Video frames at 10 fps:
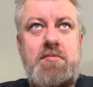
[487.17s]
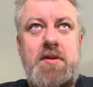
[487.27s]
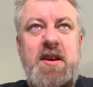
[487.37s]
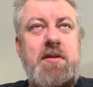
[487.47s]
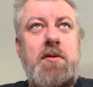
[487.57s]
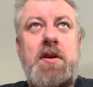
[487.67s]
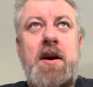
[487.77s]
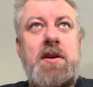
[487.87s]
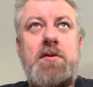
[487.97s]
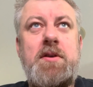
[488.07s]
you could work
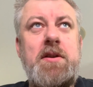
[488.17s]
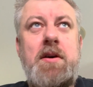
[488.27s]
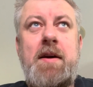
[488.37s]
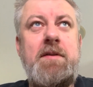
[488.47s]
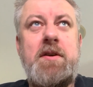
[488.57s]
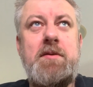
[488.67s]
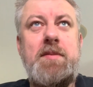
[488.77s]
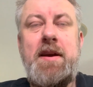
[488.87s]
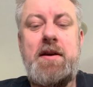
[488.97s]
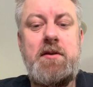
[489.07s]
hard all your life. You could
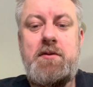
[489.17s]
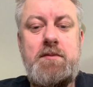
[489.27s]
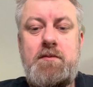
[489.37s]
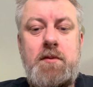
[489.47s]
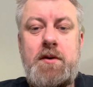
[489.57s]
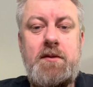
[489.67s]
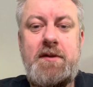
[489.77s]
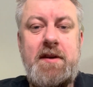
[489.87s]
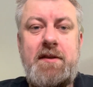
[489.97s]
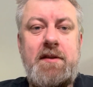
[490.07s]
be a good model
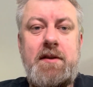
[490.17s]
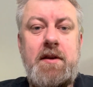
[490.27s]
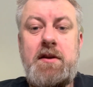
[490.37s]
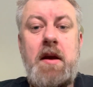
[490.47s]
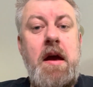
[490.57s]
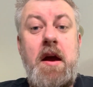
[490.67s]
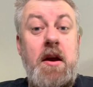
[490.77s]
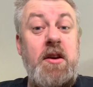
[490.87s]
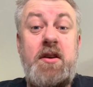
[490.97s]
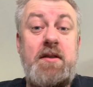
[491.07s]
citizen, and
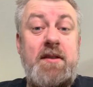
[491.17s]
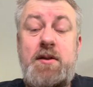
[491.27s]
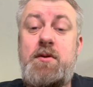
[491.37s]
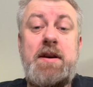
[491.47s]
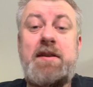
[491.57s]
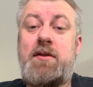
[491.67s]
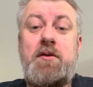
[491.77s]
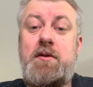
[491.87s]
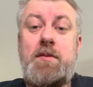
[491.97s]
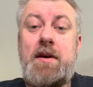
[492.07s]
you can still get
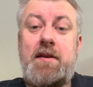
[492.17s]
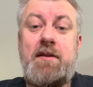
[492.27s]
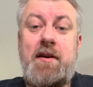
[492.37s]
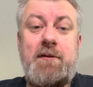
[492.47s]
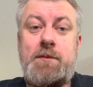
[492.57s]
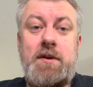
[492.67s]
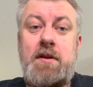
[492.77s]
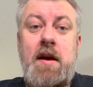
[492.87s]
screwed by this government.